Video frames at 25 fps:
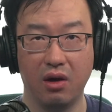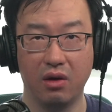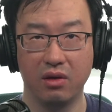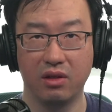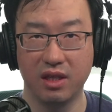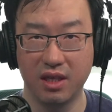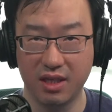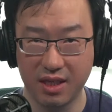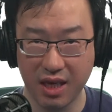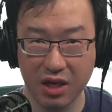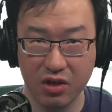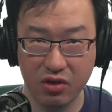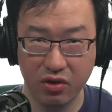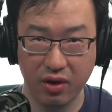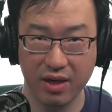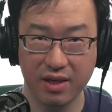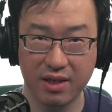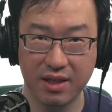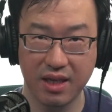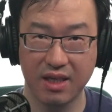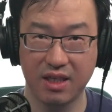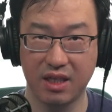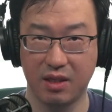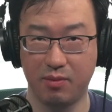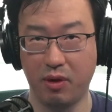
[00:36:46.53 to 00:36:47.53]

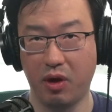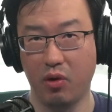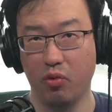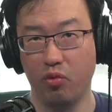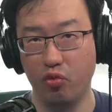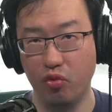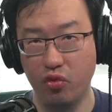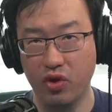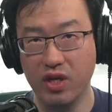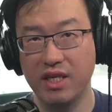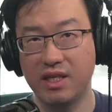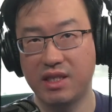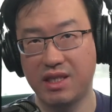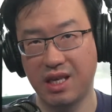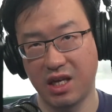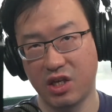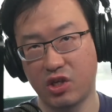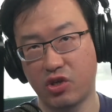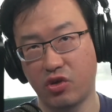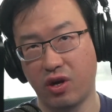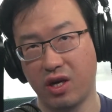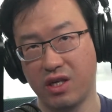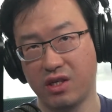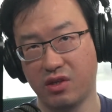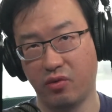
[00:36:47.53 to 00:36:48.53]
is about
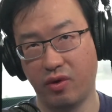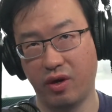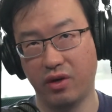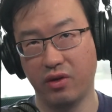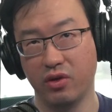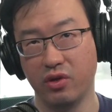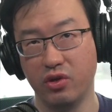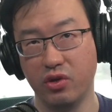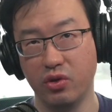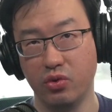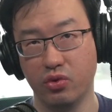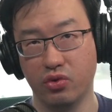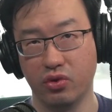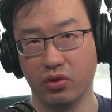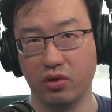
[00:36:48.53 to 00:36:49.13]
re-centralized around the user.